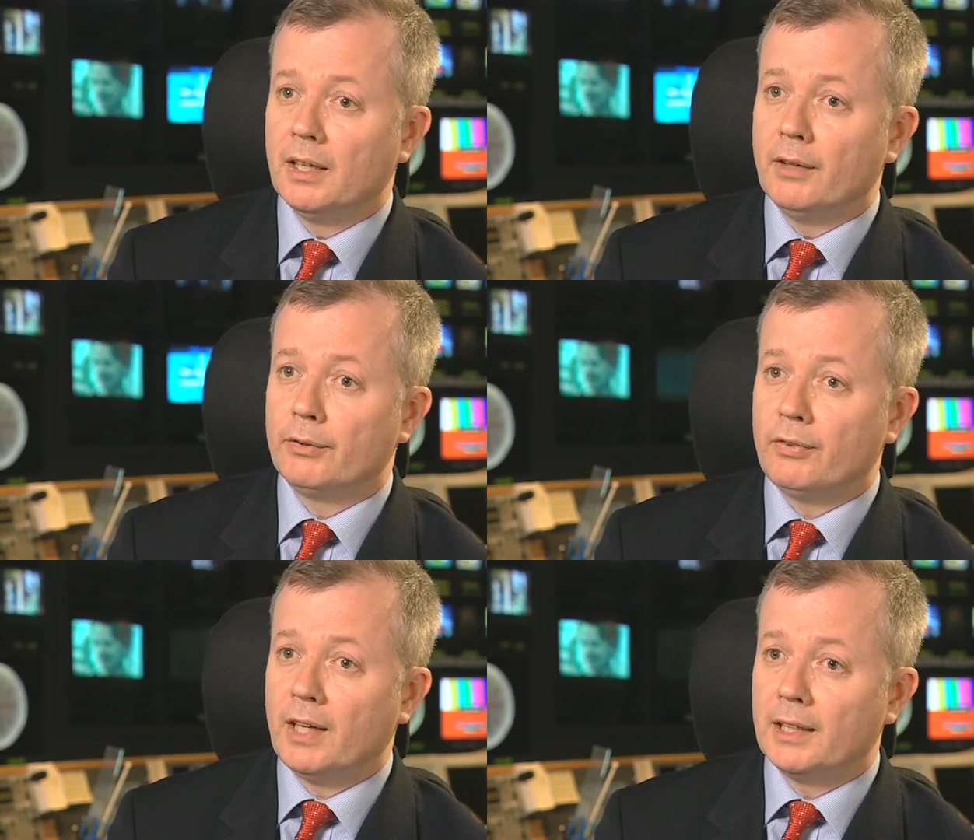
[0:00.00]
and
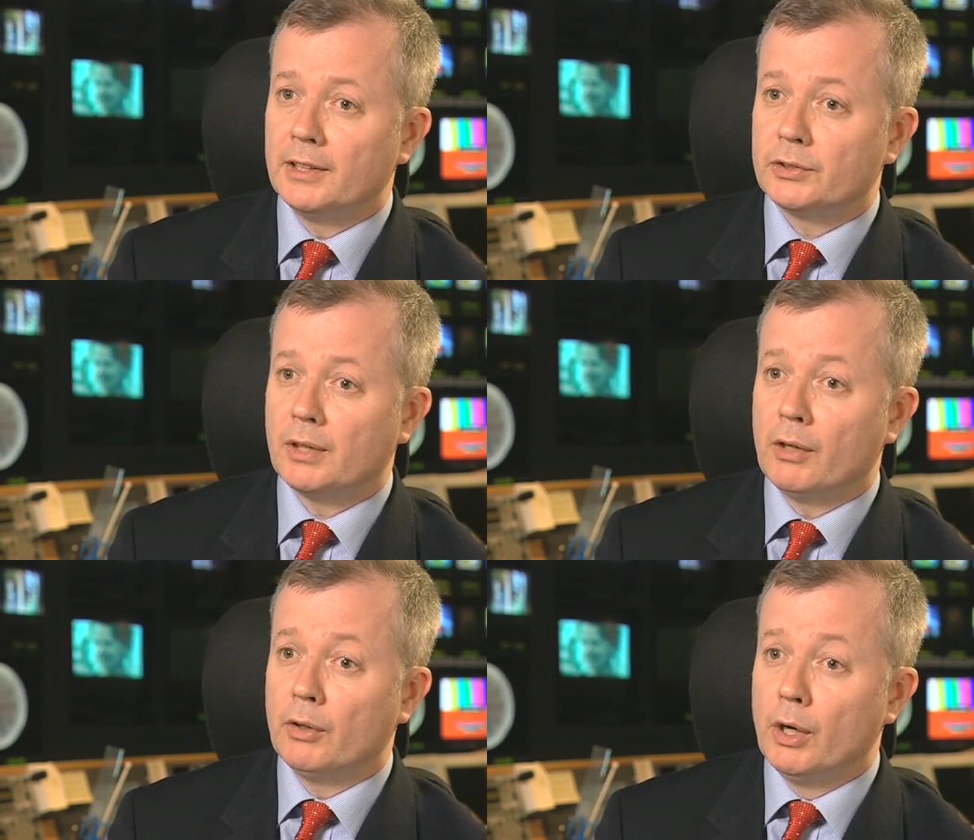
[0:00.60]
file it
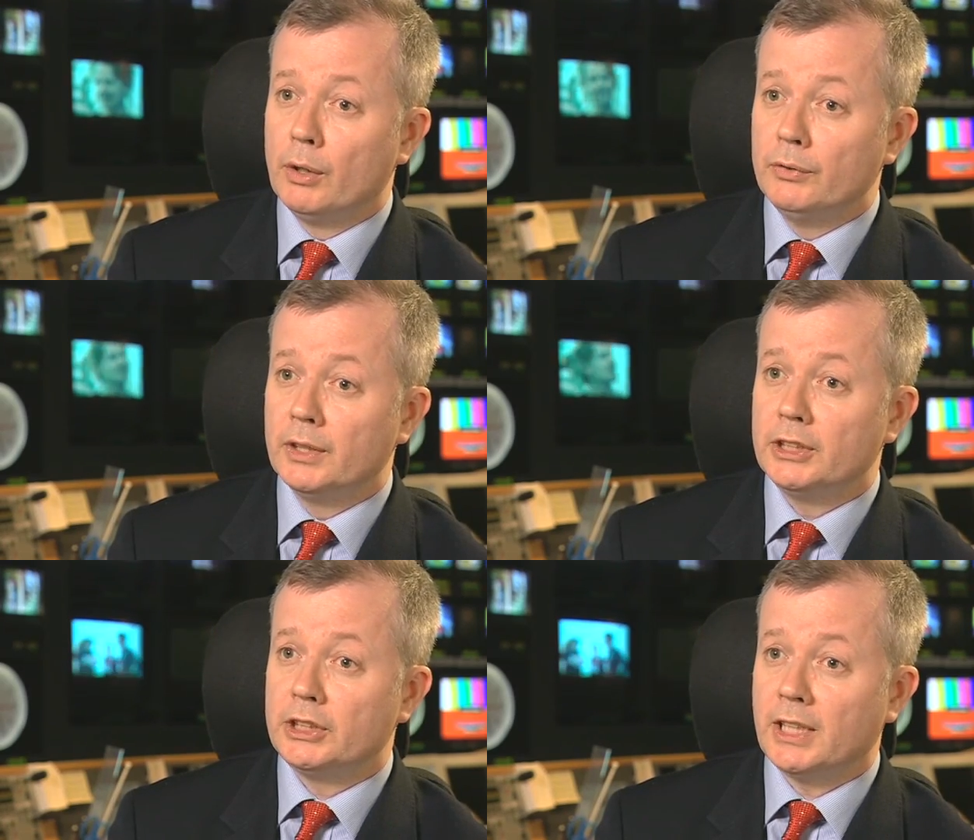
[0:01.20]
to our own
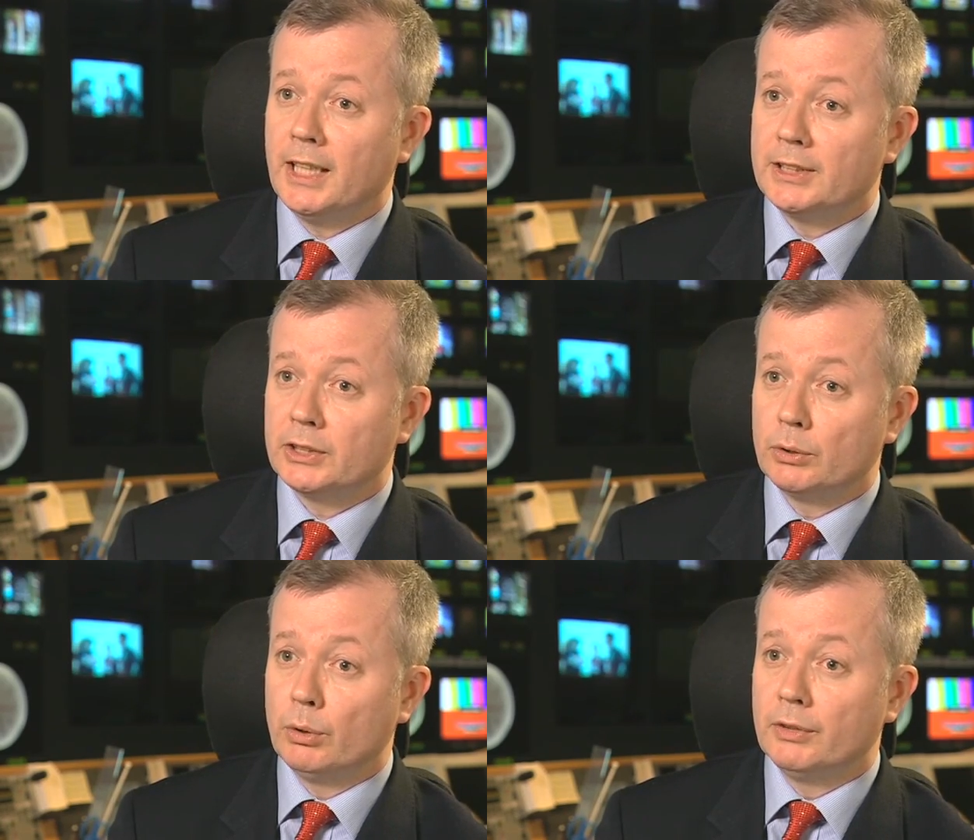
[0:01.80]
shared
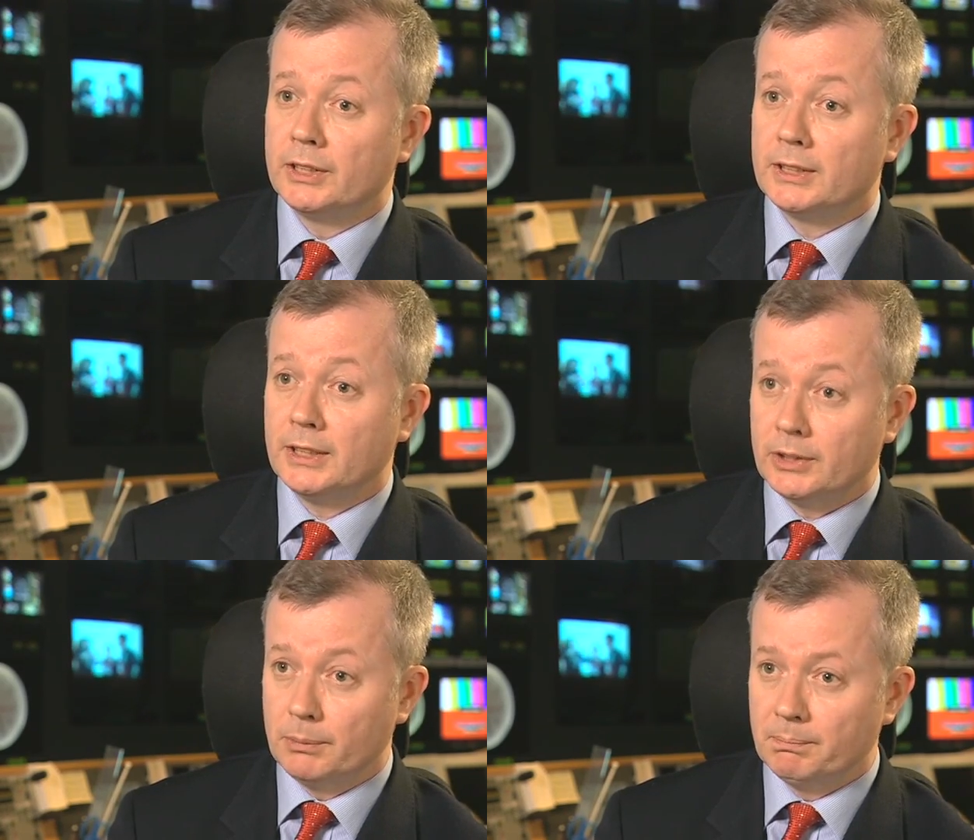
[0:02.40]
storage
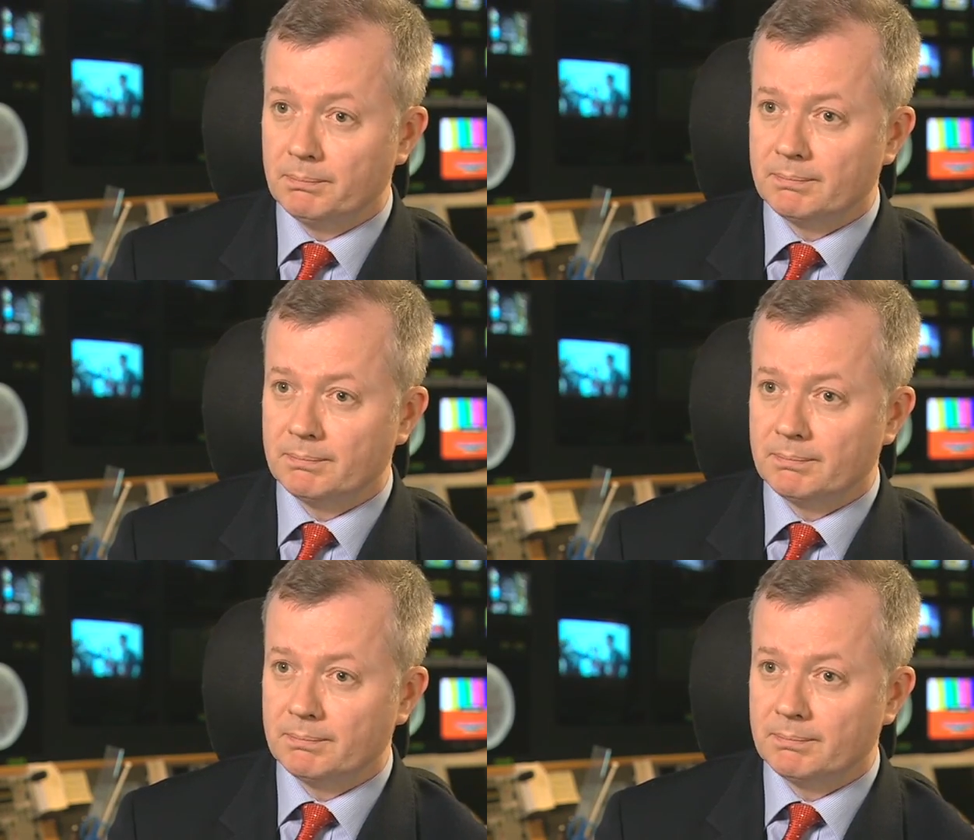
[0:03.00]
system.